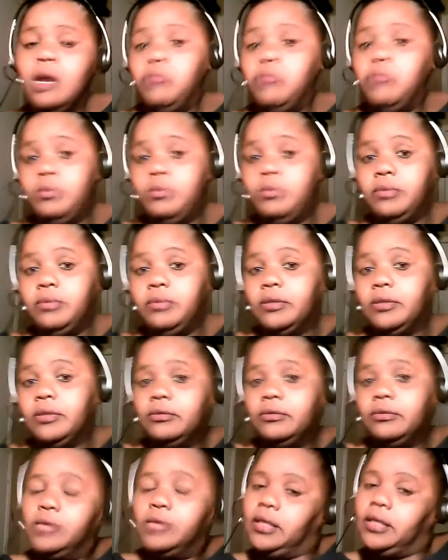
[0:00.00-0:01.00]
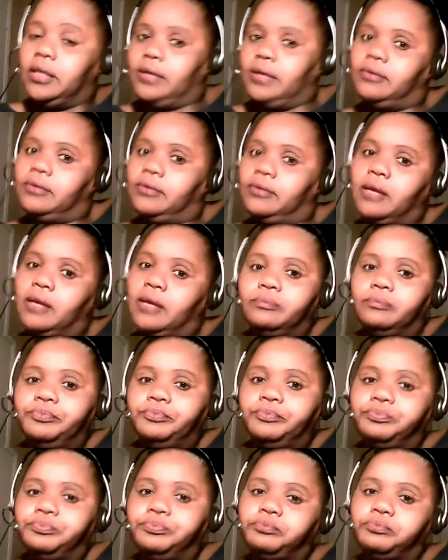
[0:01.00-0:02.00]
But people don't do that. Now do that.
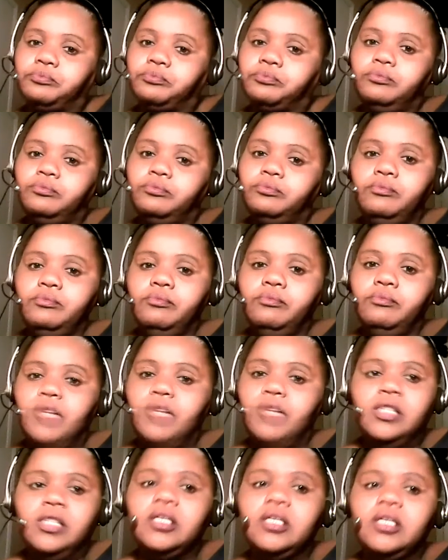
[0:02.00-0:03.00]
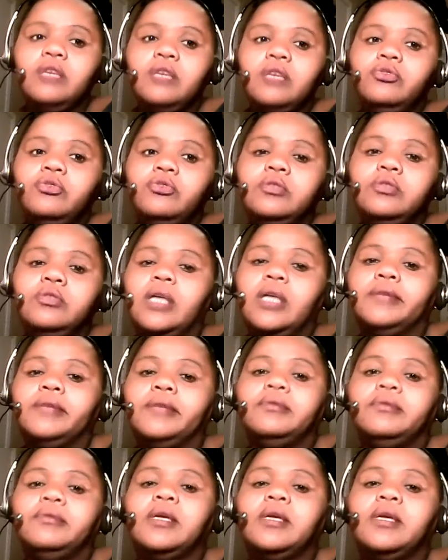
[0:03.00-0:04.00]
They don't. Y'all don't
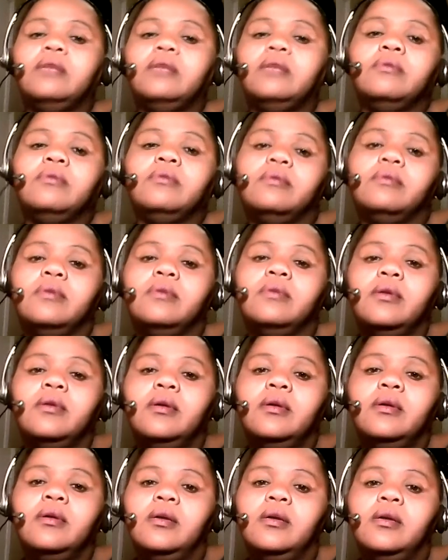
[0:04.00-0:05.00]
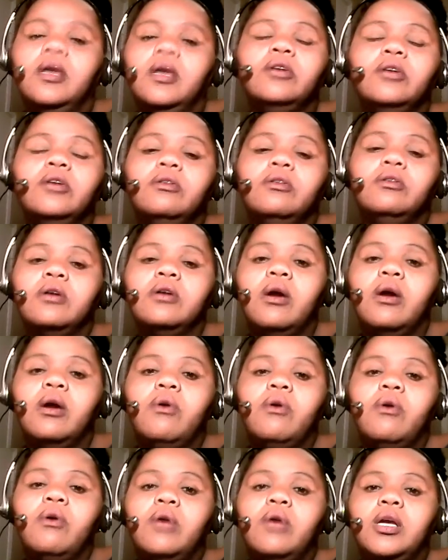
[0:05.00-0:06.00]
do that, do you? You'll
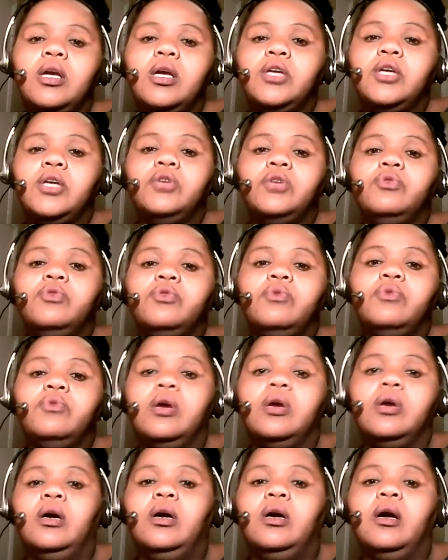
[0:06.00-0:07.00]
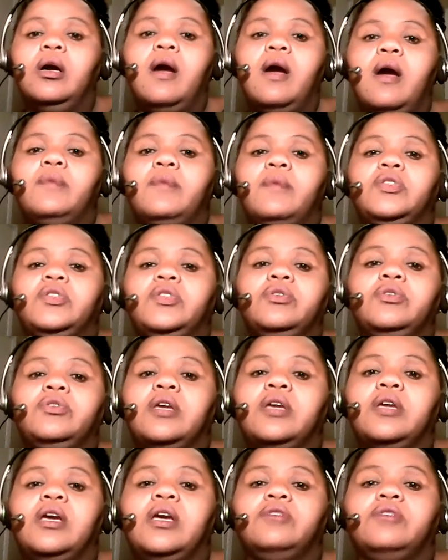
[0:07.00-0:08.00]
go and you come into the
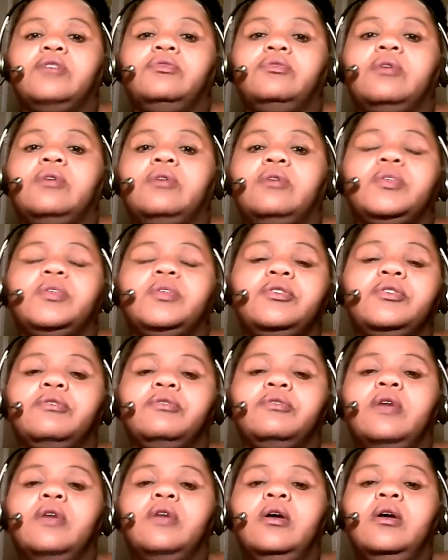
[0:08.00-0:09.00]
cash. You come into the